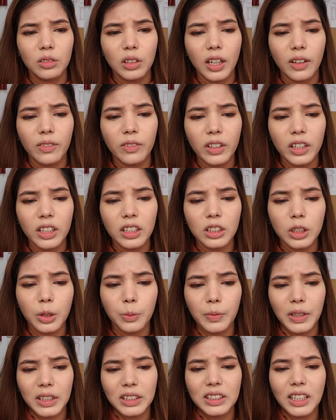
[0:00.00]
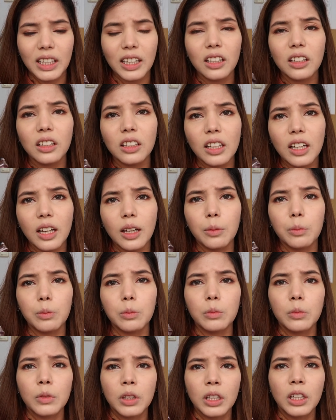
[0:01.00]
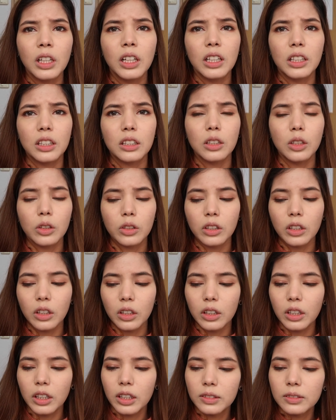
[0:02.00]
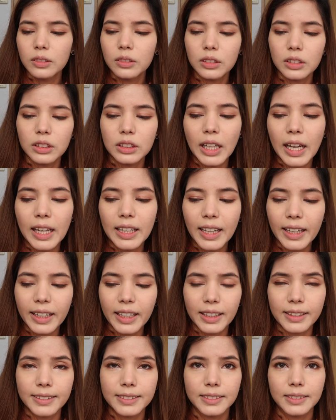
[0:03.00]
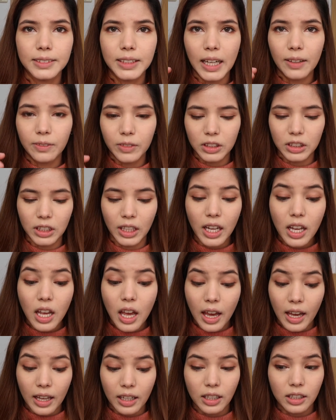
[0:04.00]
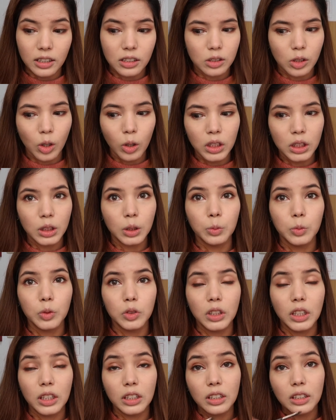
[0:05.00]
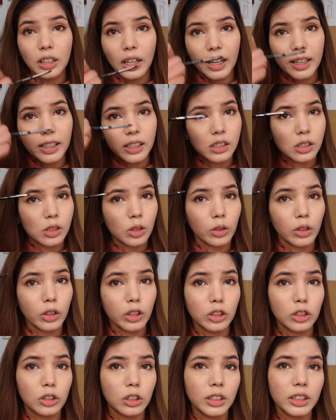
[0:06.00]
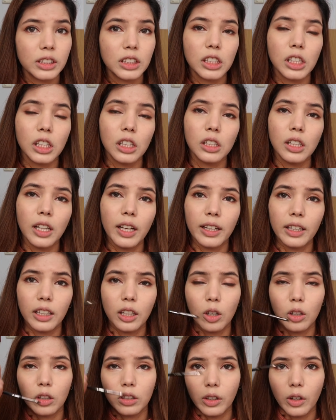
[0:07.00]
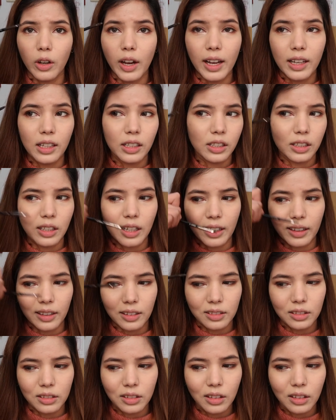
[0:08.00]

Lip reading: coverage. But second time, it's look good. I like it after that. And it's so smooth, it glides on your skin, like on your eyelid, like